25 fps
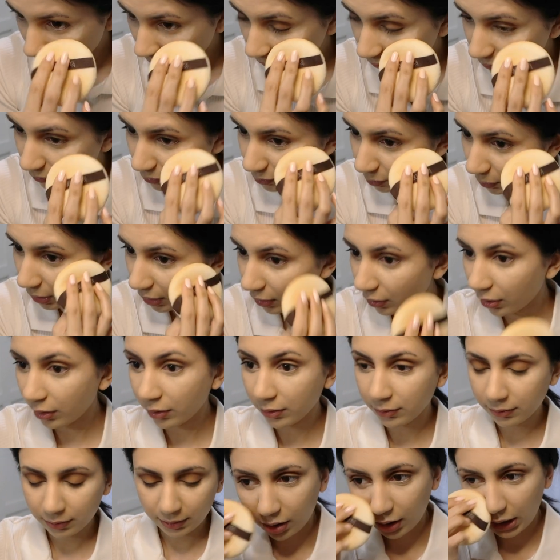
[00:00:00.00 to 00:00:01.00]
grade
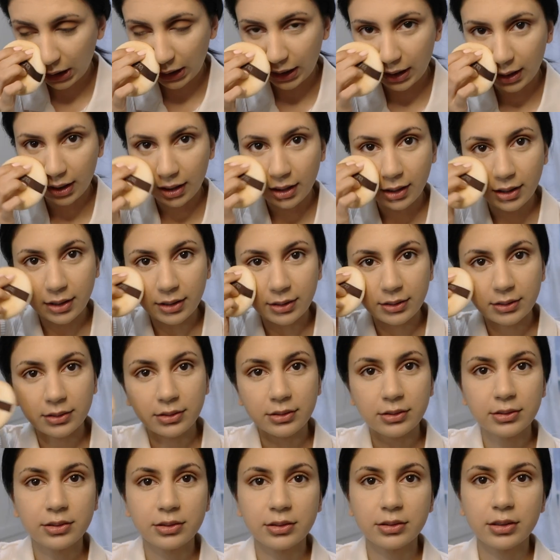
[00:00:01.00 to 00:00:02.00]
12,
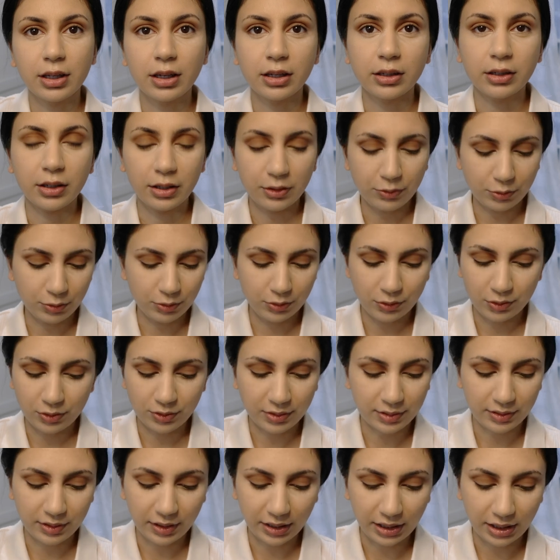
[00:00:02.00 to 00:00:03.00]
and then I was
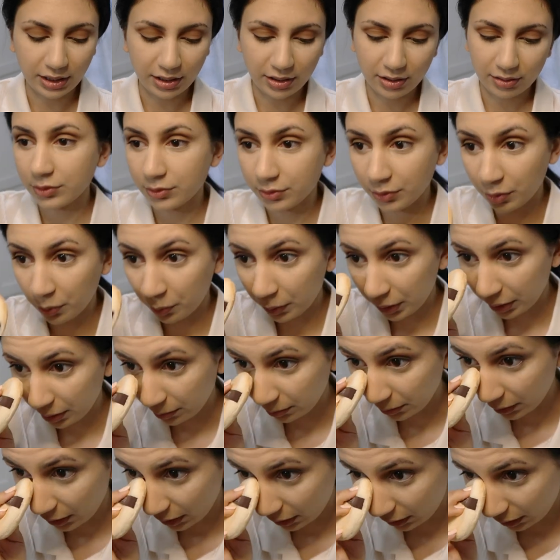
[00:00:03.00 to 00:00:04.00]
just like, there's no way
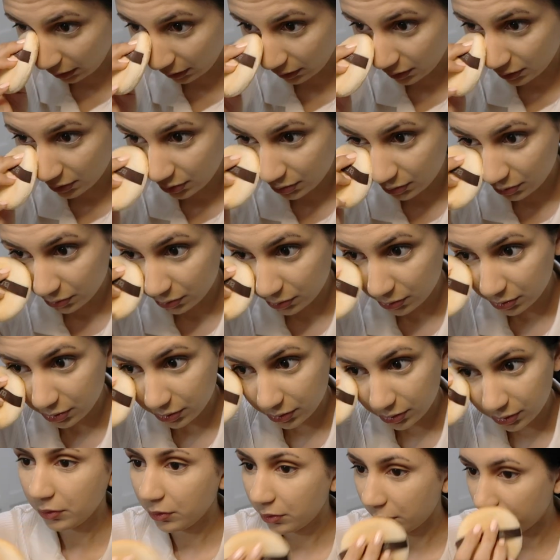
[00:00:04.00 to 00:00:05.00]
I'm getting into
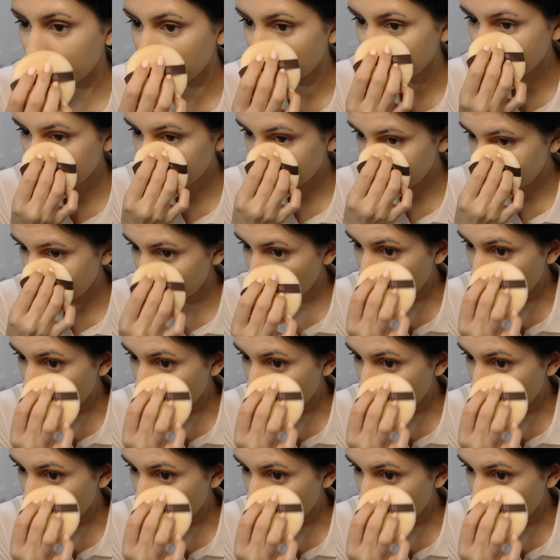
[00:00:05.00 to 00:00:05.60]
university